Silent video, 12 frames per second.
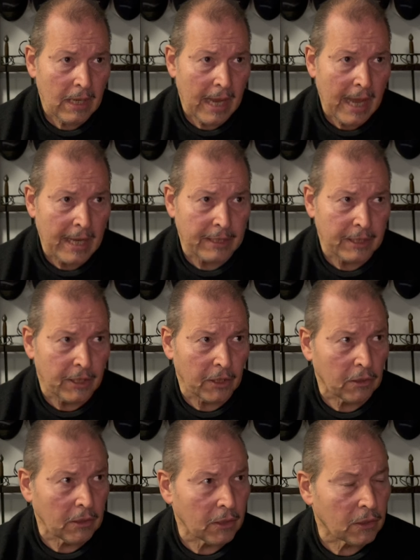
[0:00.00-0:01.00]
And
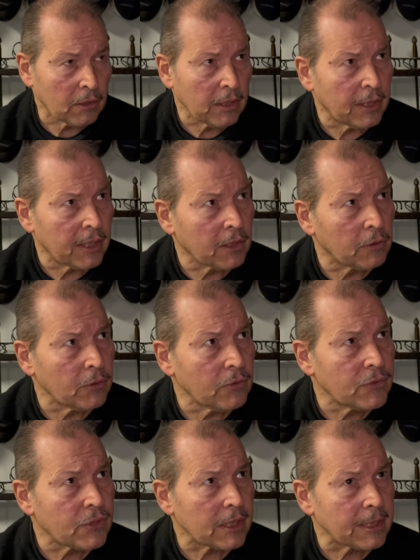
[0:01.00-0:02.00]
it
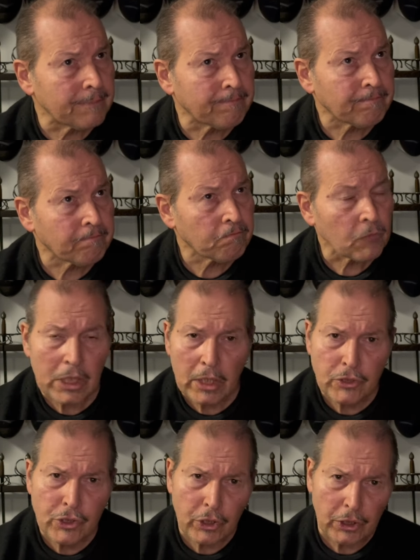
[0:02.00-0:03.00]
includes
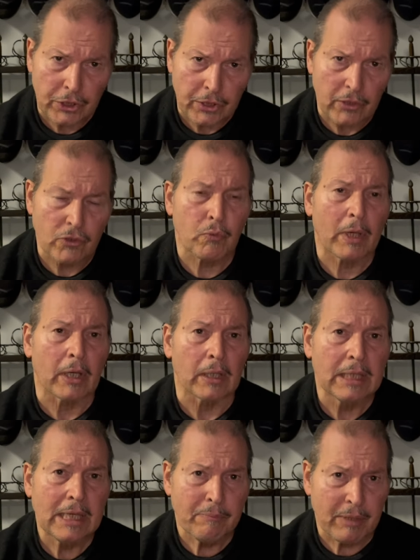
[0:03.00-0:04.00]
agility as well,
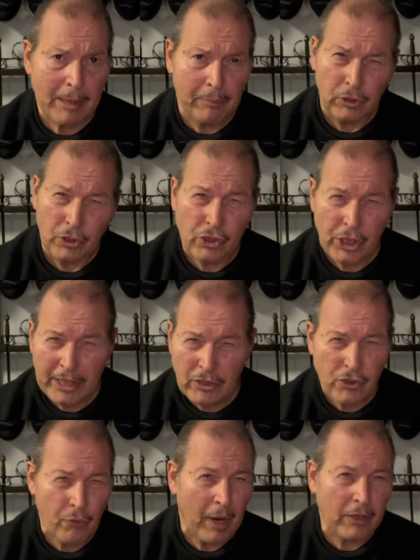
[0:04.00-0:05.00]
being able to change
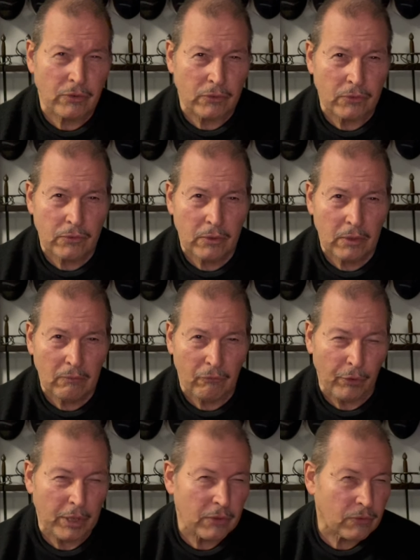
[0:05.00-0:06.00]
directions
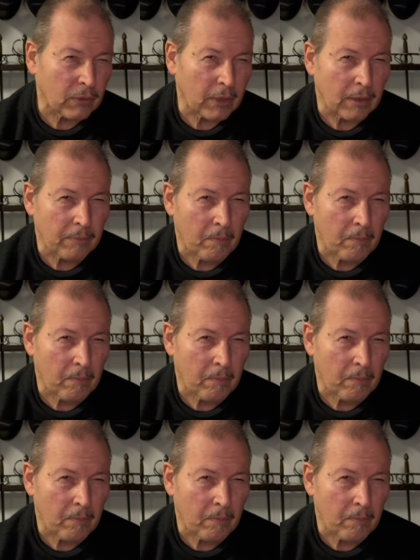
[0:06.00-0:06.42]
very easily.